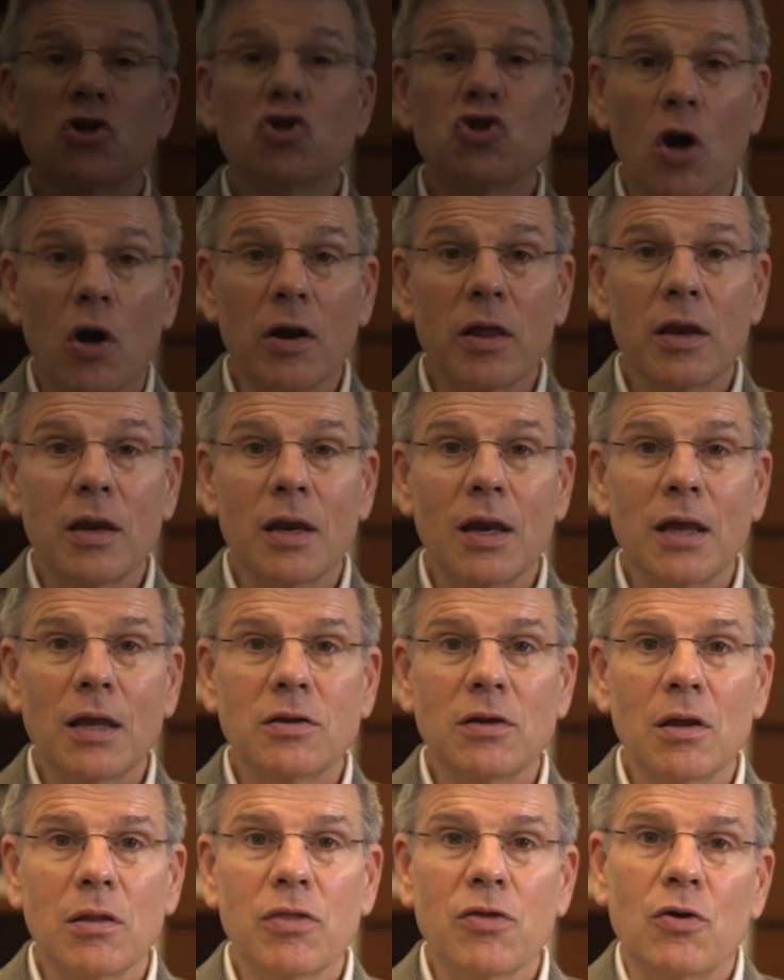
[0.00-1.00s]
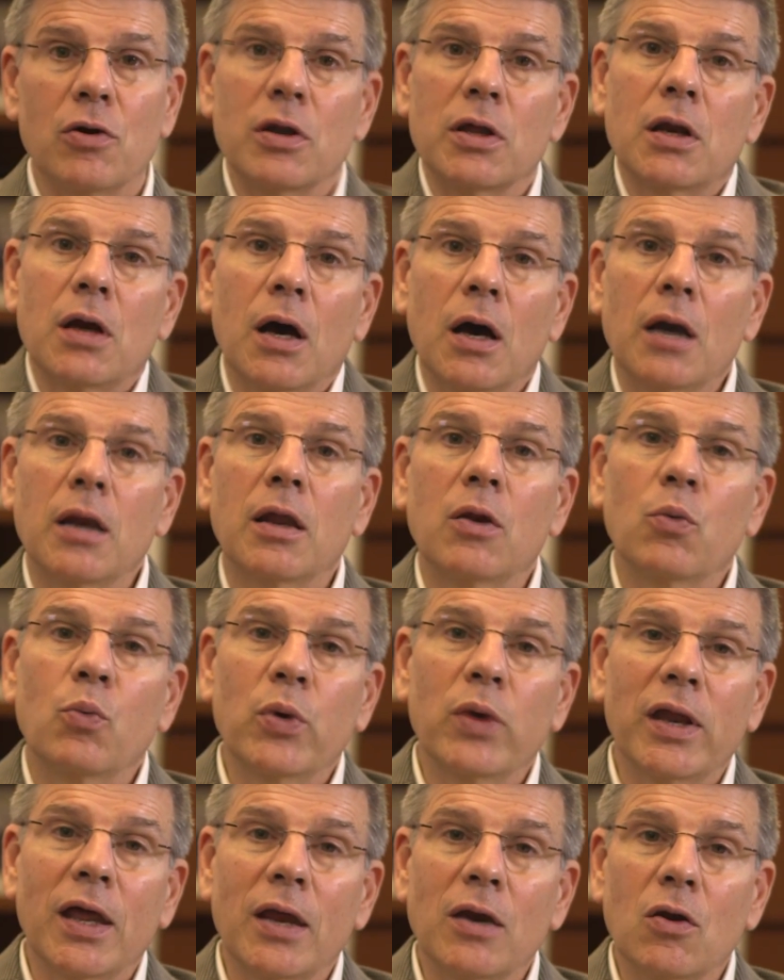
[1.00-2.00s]
started in 1839 and
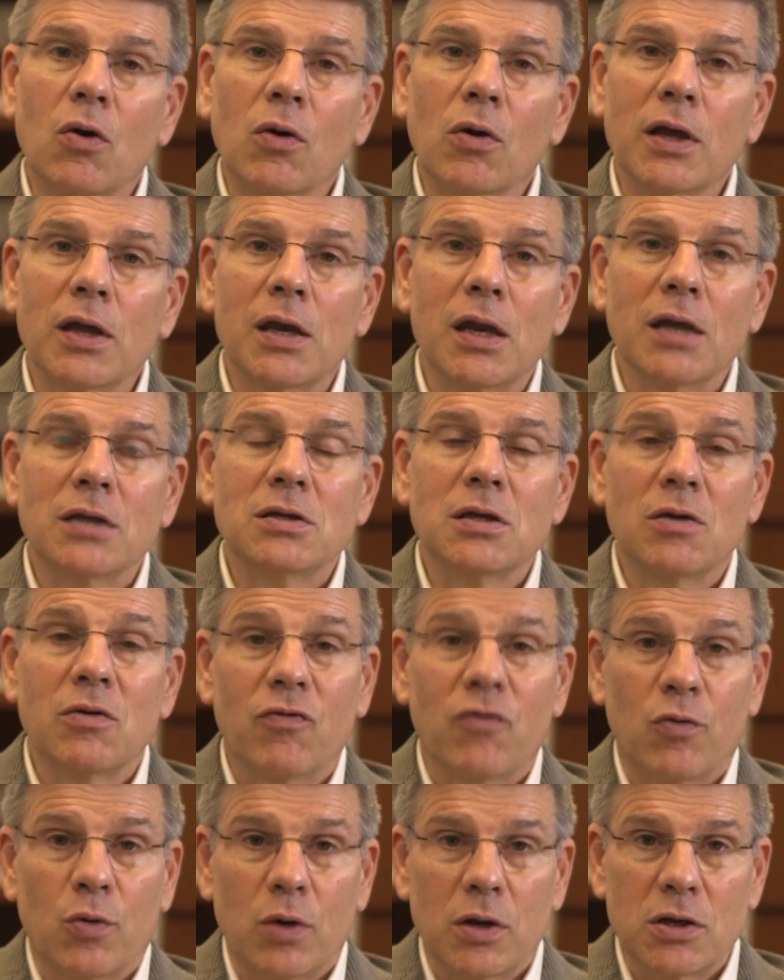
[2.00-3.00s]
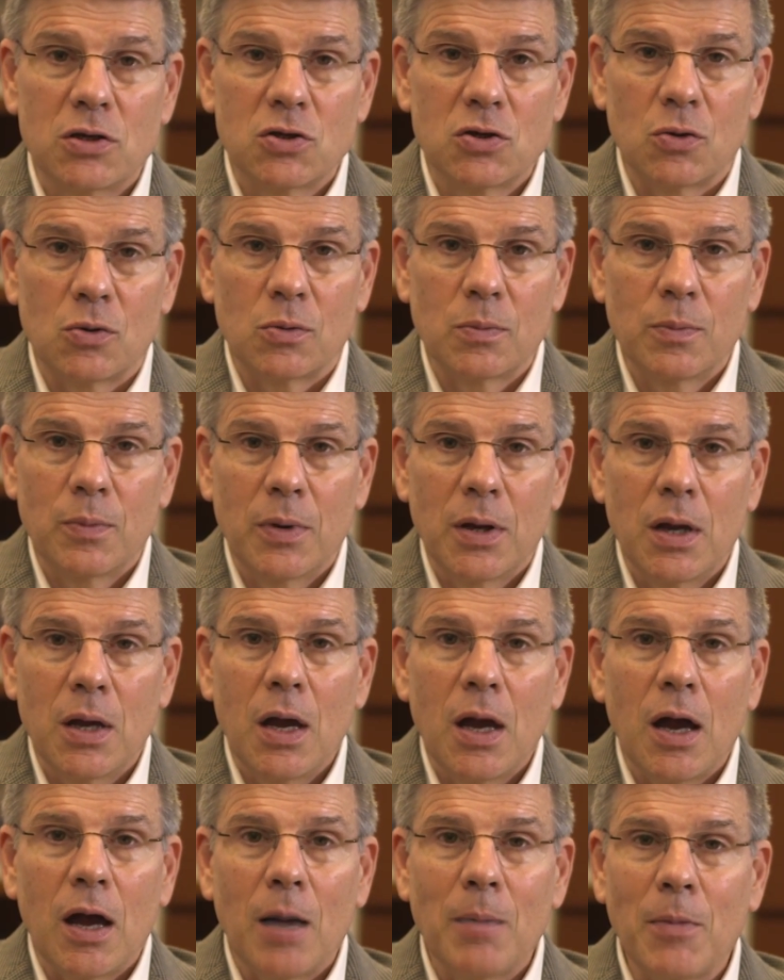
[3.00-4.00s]
would end only in 1842,
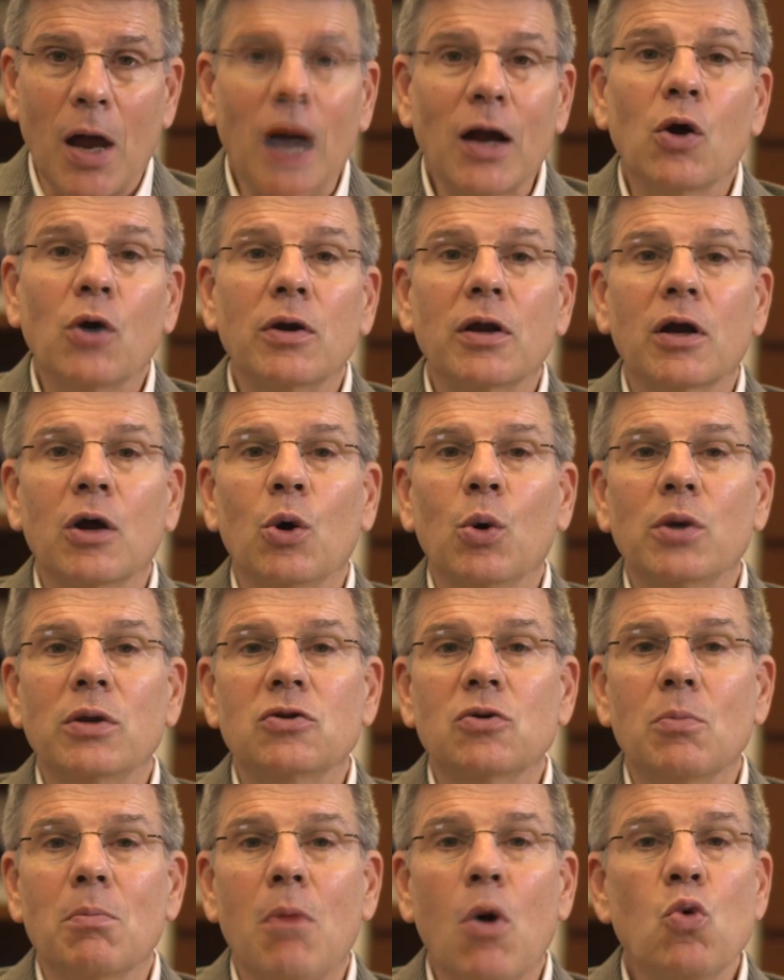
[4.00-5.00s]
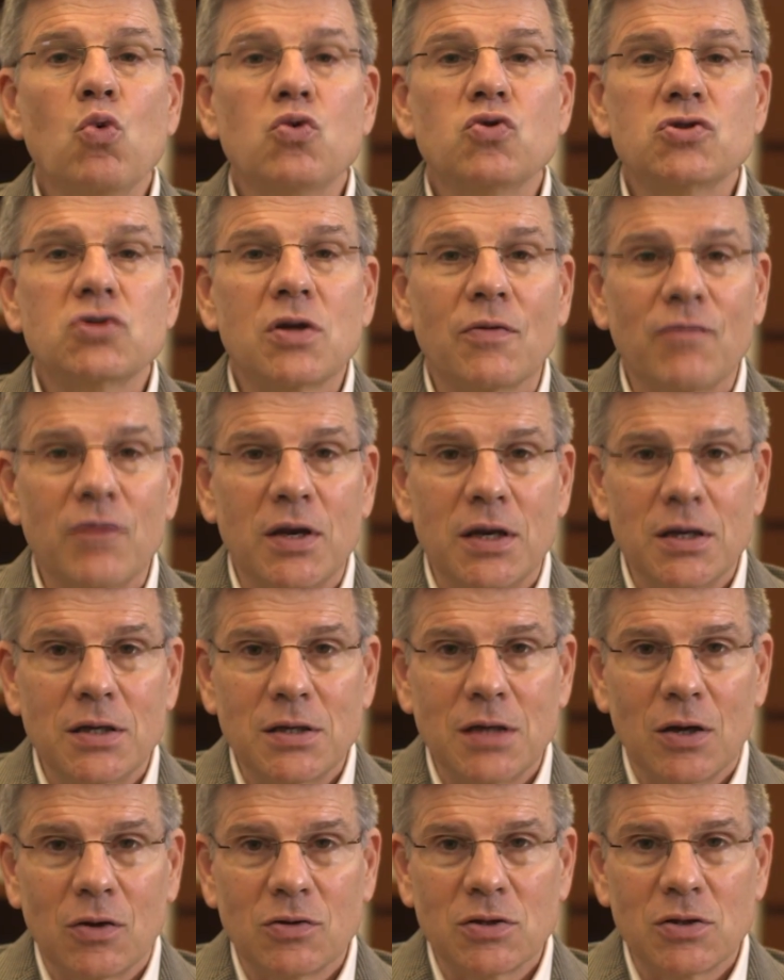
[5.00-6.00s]
I'm not going to go into most of the
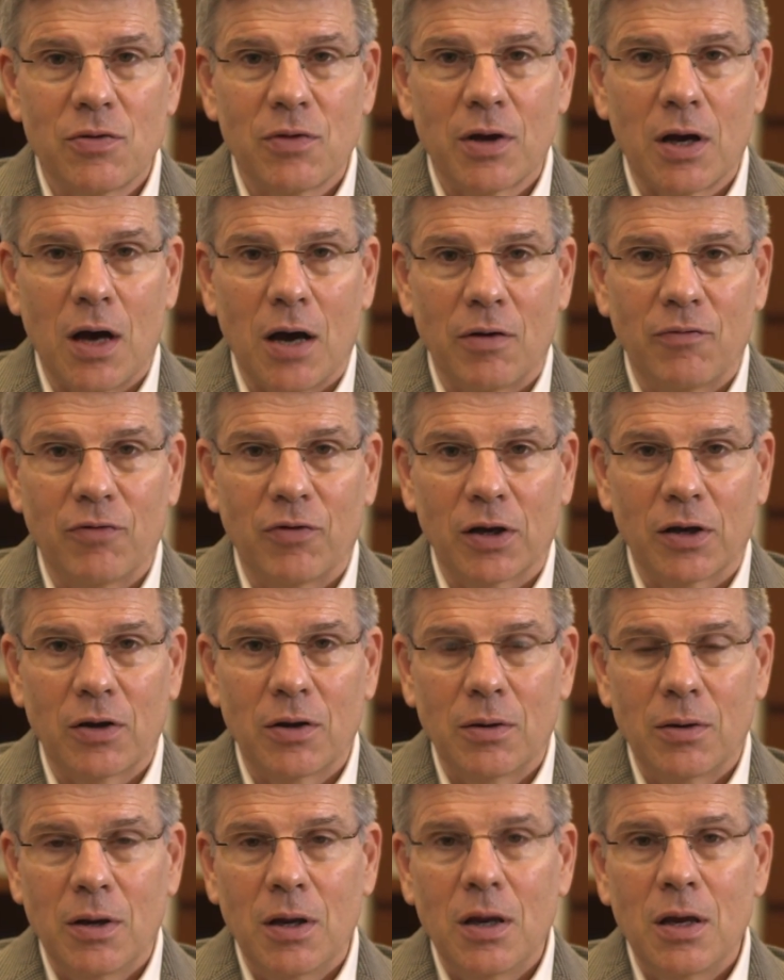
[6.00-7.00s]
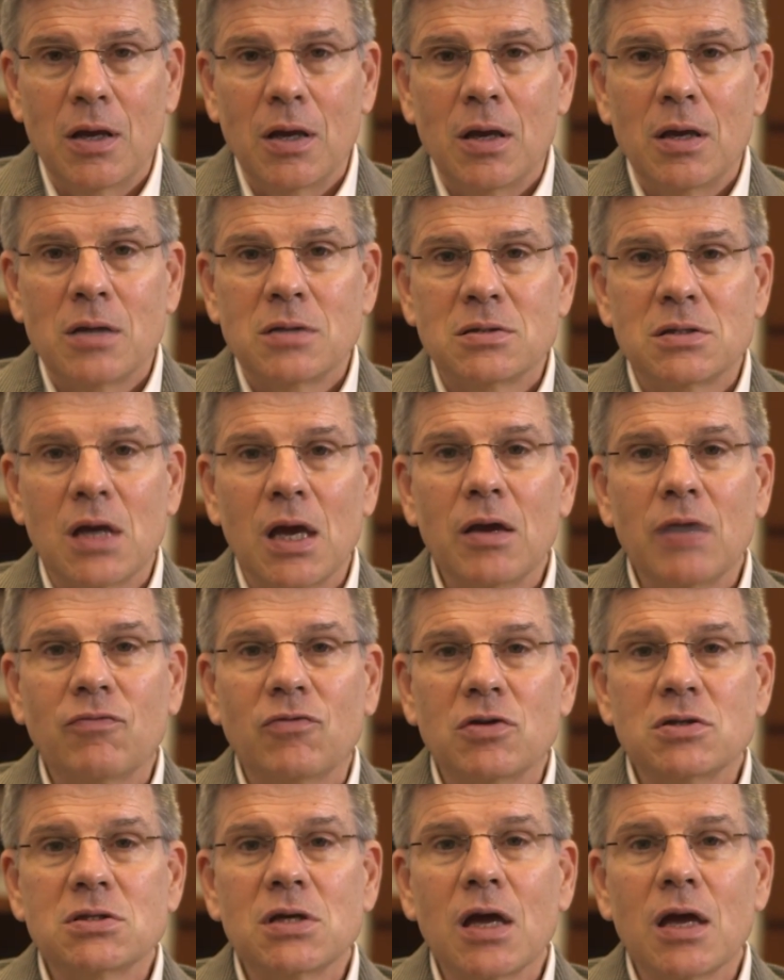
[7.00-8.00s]
details of the conflict, save
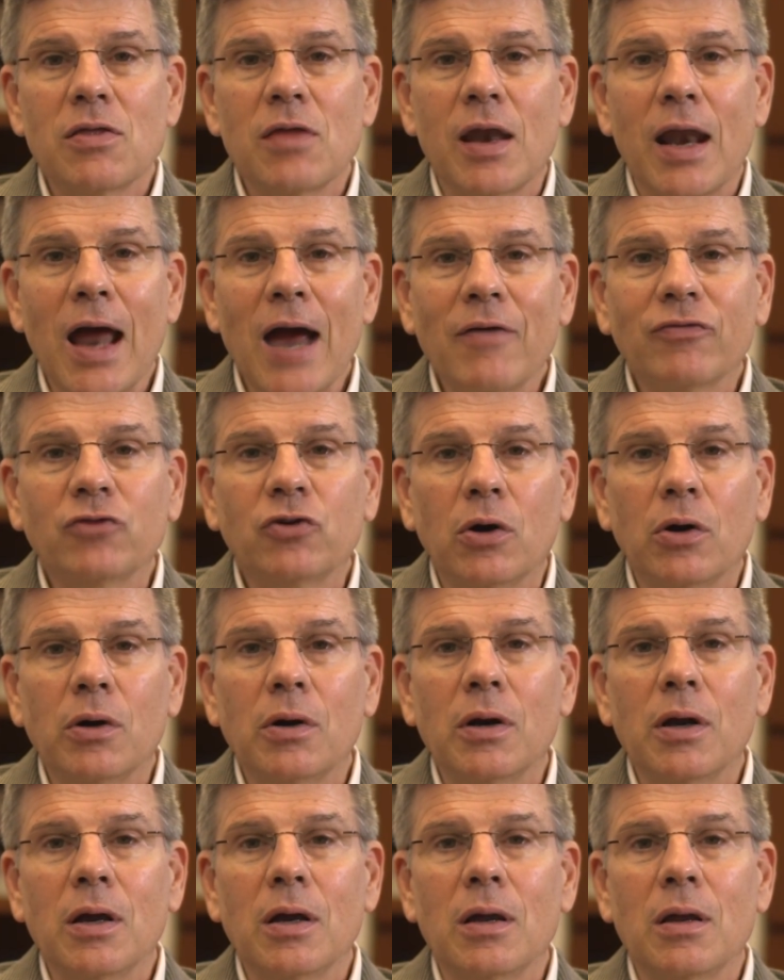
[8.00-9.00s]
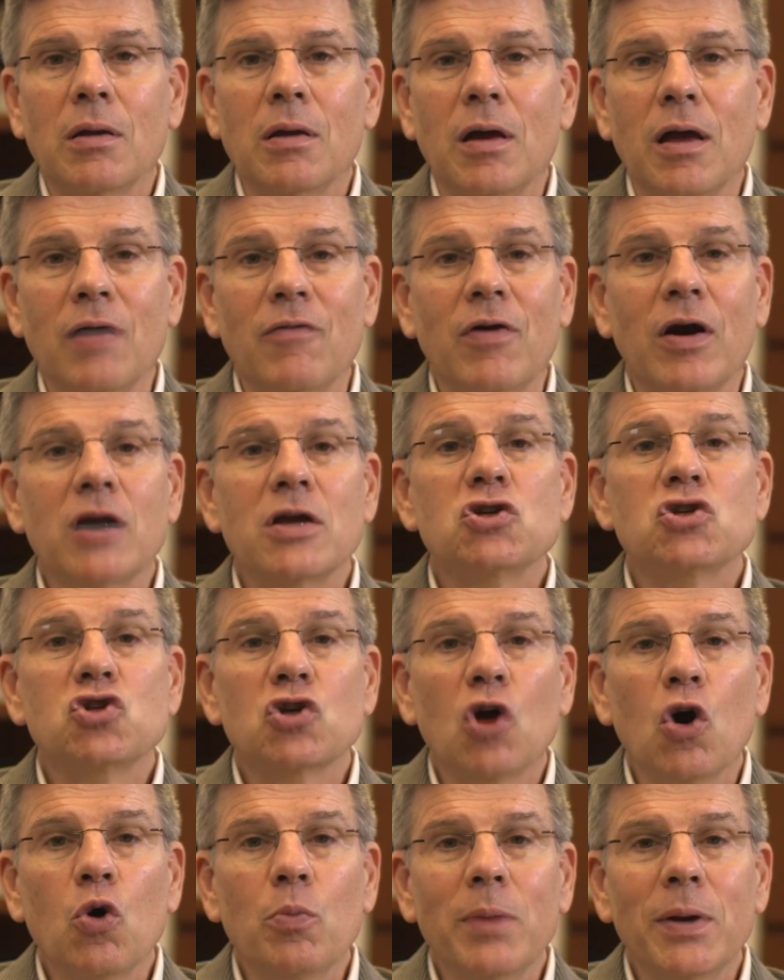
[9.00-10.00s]
to say that after a very
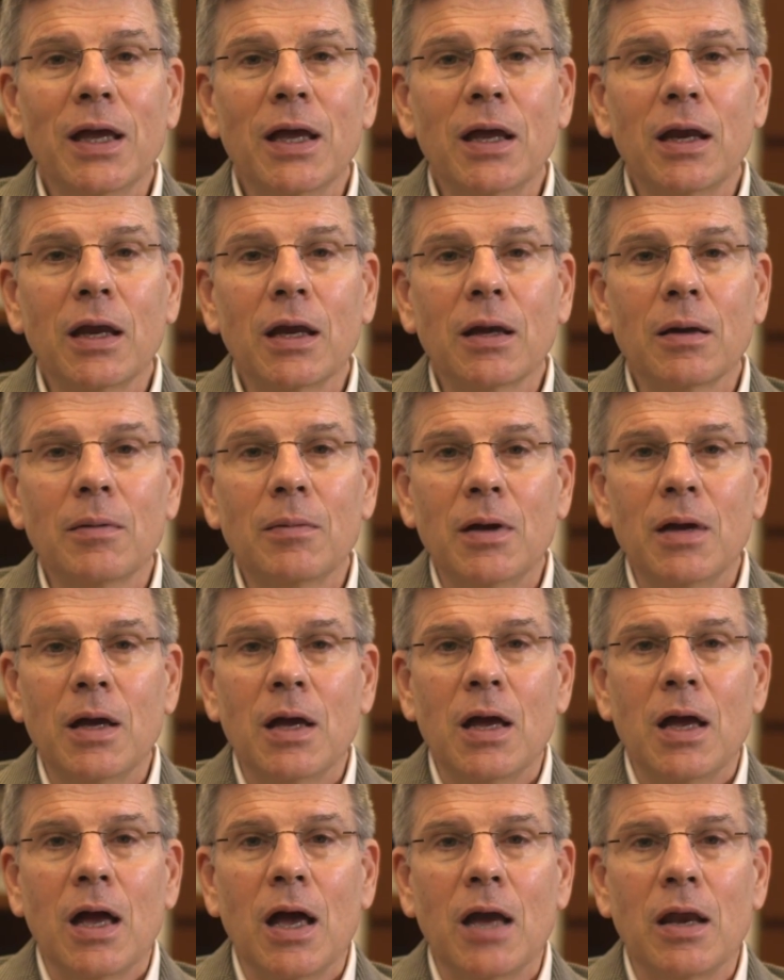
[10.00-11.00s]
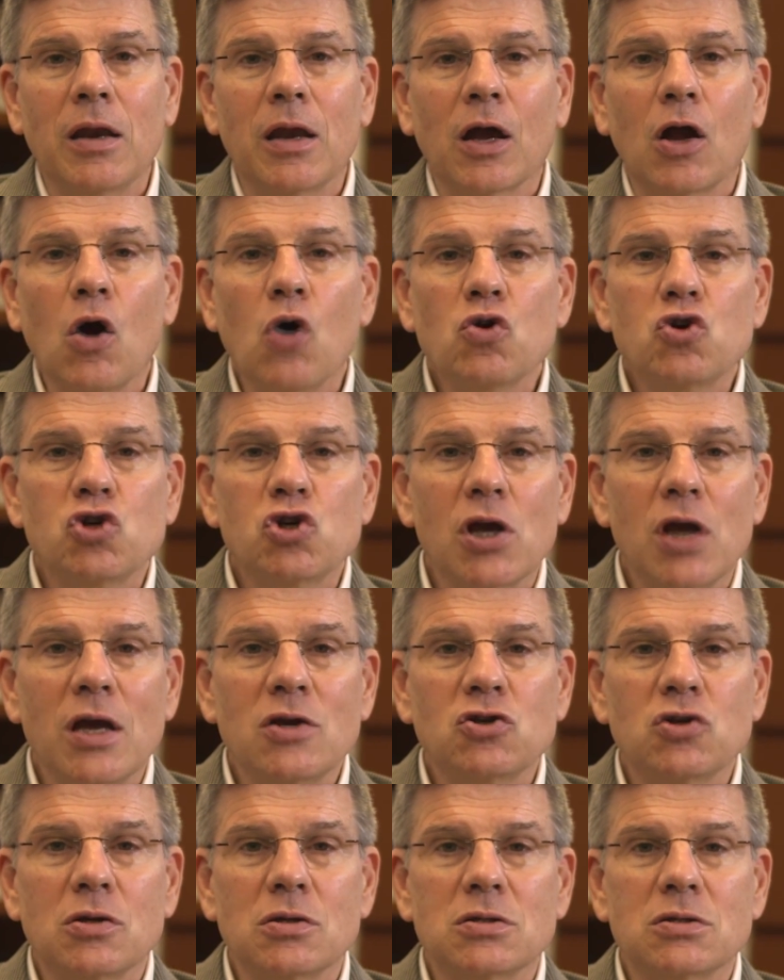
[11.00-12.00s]
slow beginning and
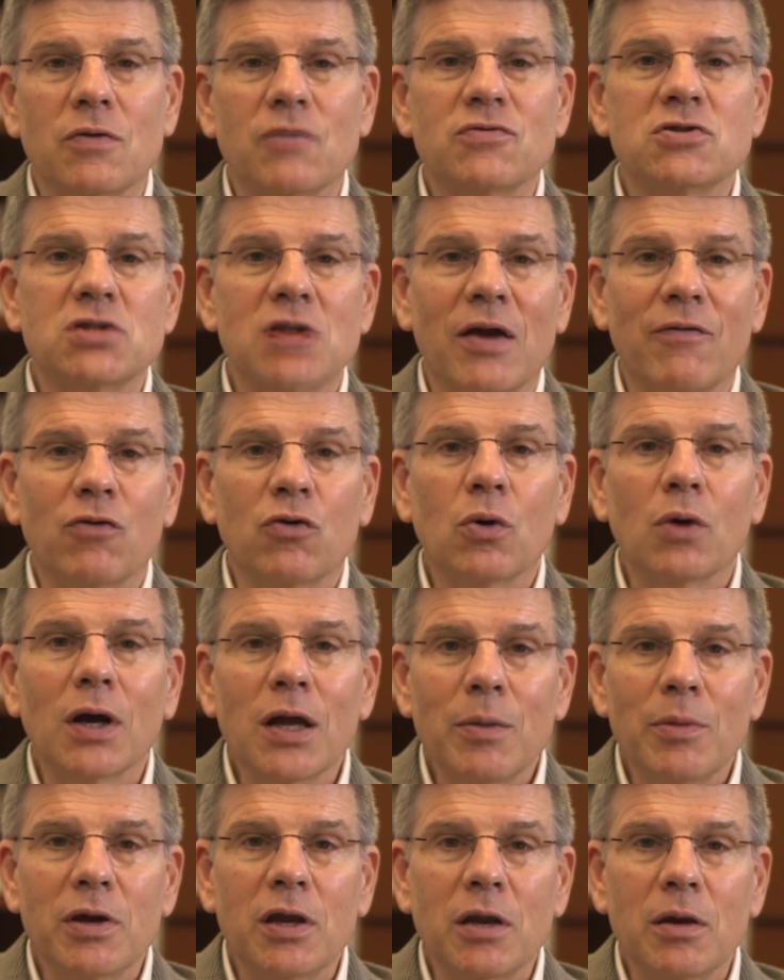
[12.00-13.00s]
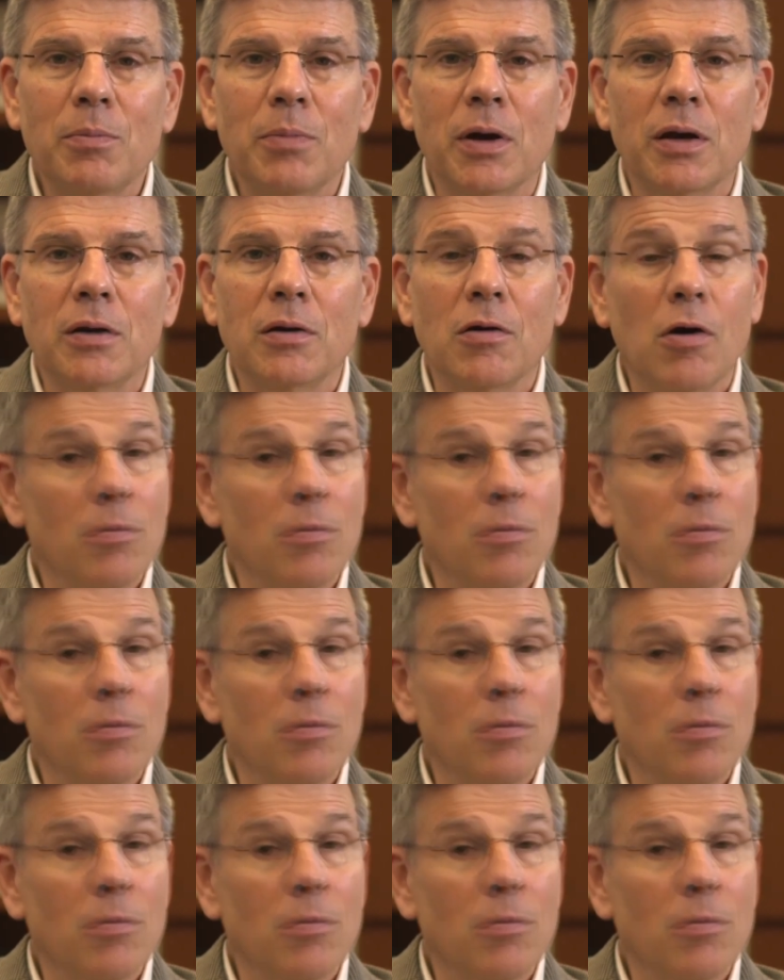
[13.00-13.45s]
negotiations of several limited but